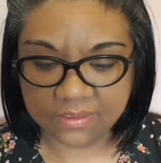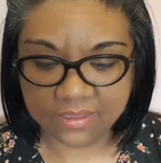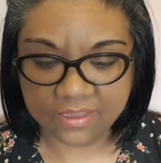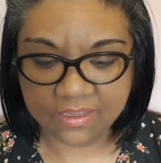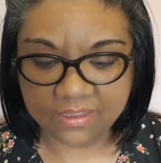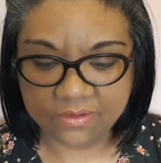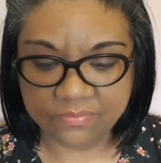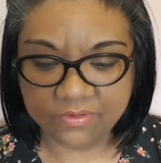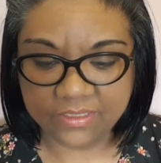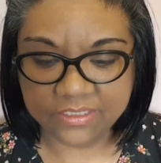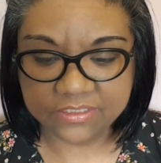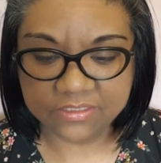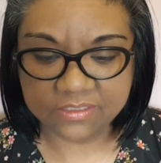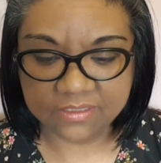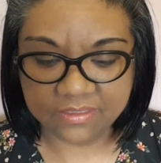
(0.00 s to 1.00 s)
and
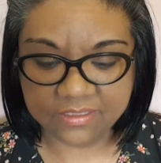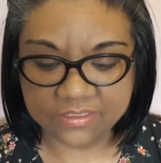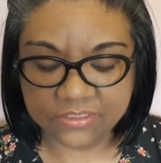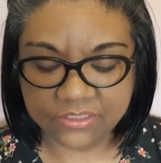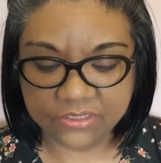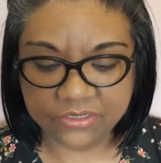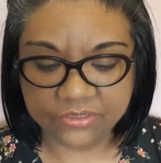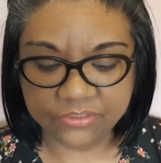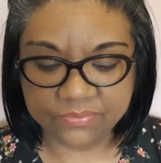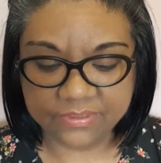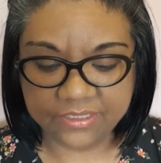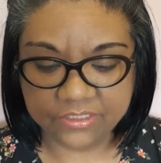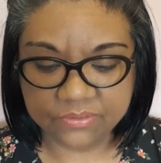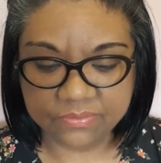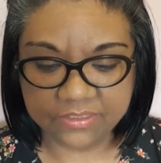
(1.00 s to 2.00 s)
released this year,
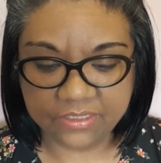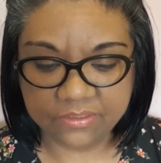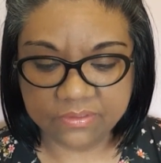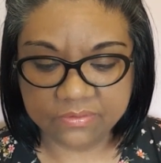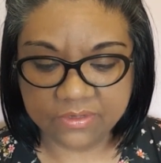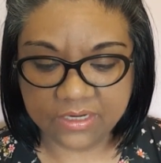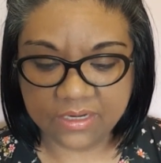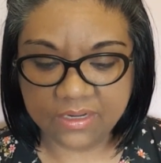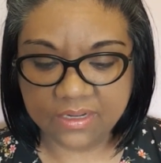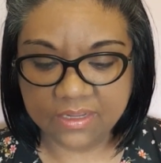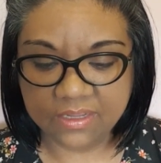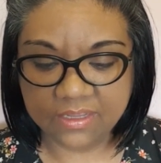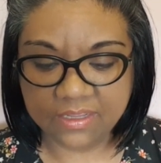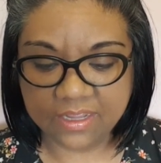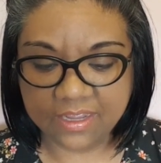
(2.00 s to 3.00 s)
2023.
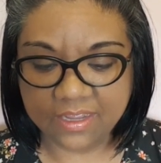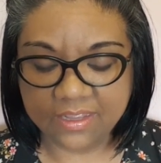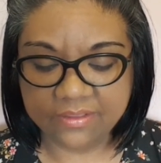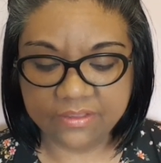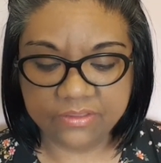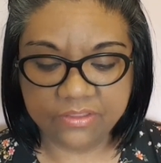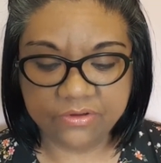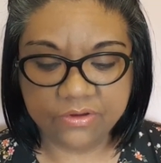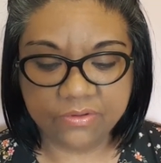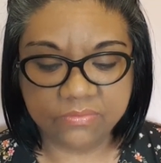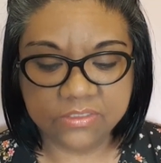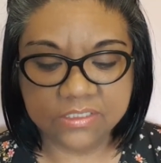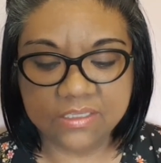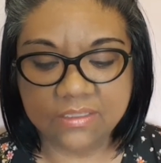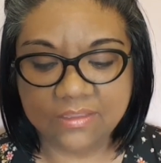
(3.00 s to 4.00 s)
And the
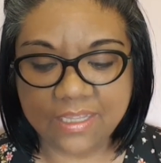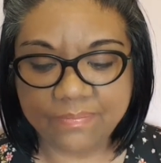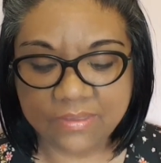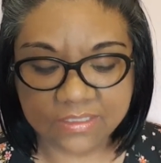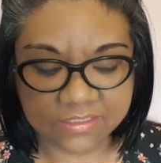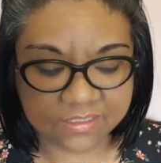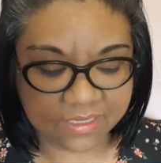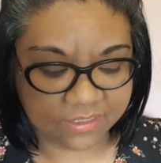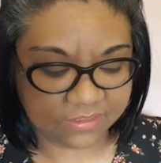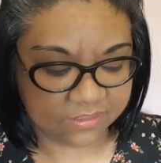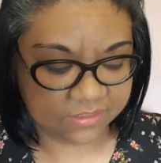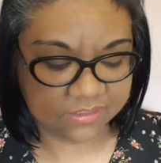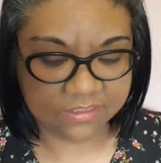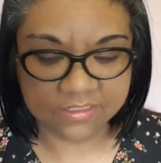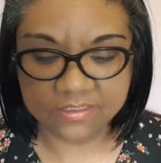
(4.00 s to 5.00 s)
notes: lemon
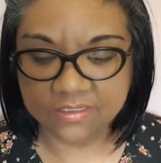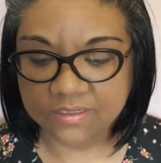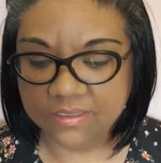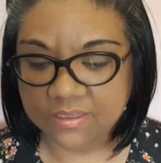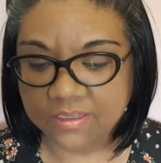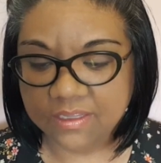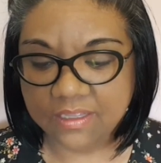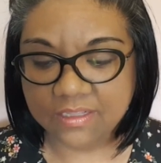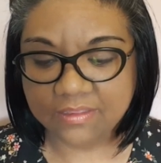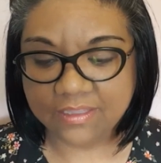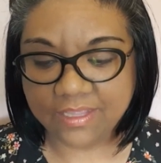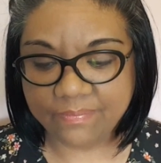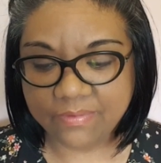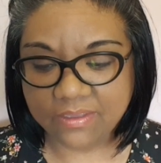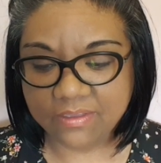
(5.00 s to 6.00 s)
zest,
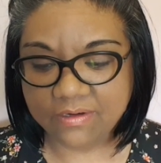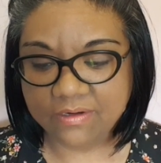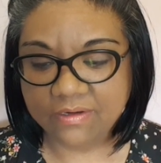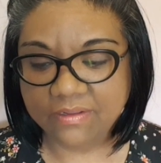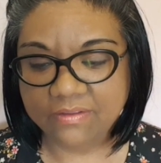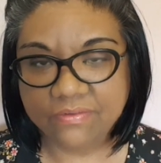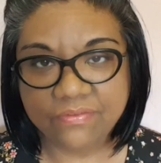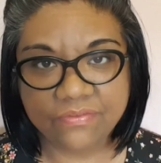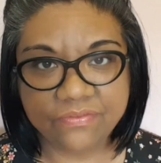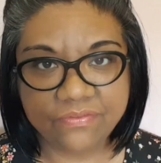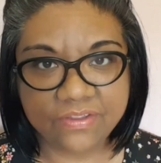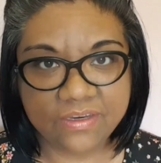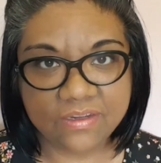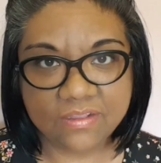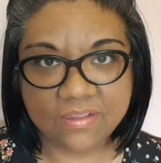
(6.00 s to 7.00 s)
lemon,
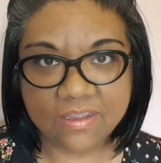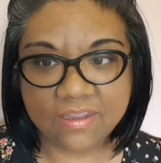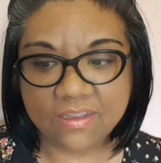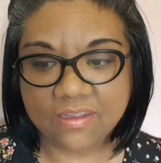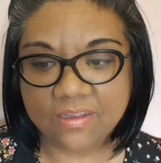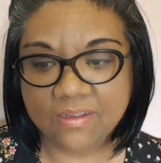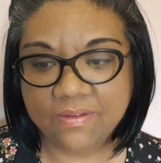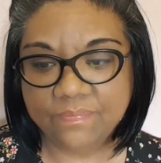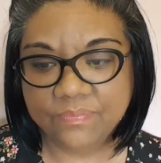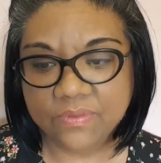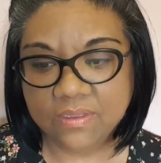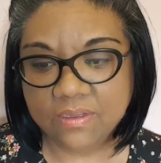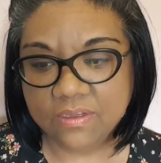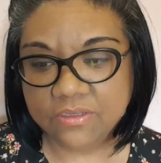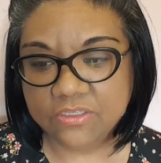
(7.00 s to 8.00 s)
vanilla,
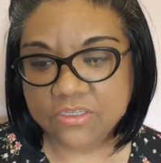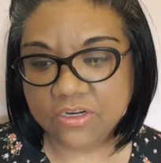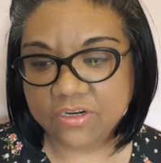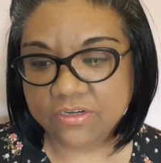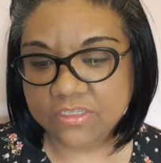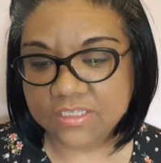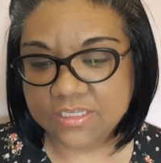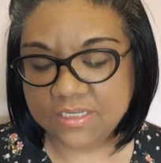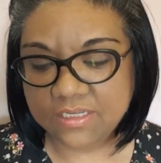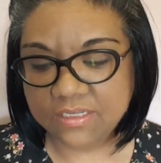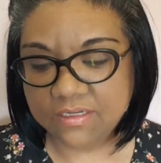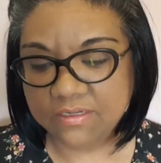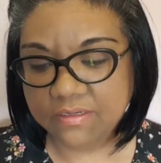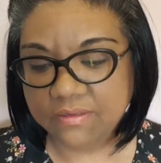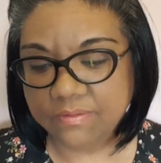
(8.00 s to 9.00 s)

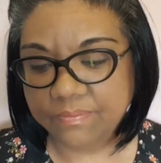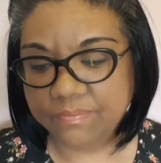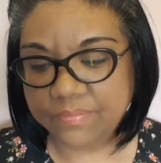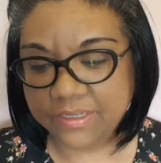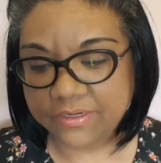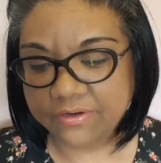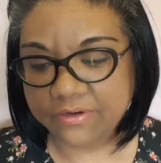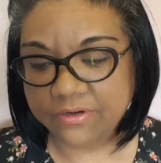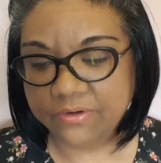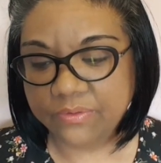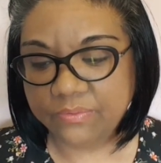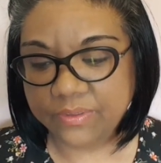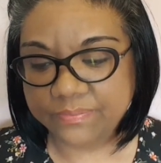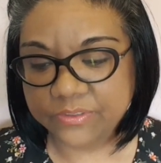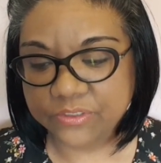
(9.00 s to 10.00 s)
tartine, butter,
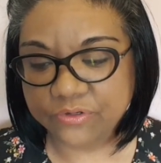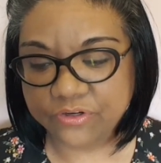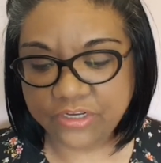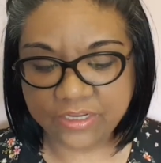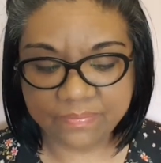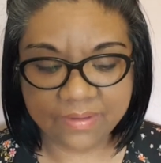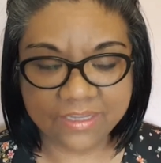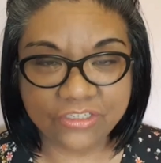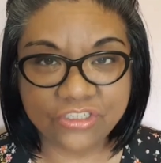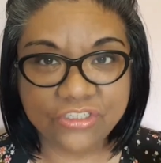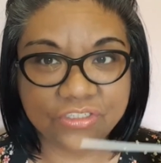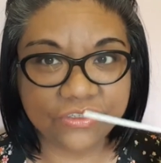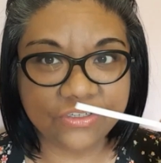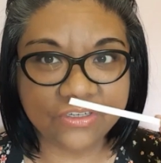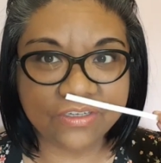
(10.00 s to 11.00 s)
whipped cream, and
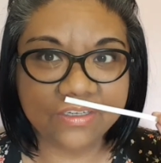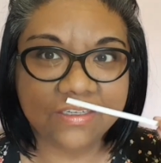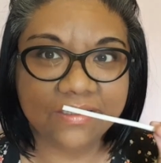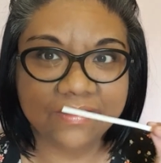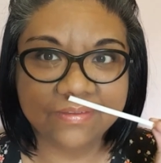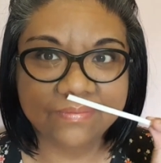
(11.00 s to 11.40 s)
sugar.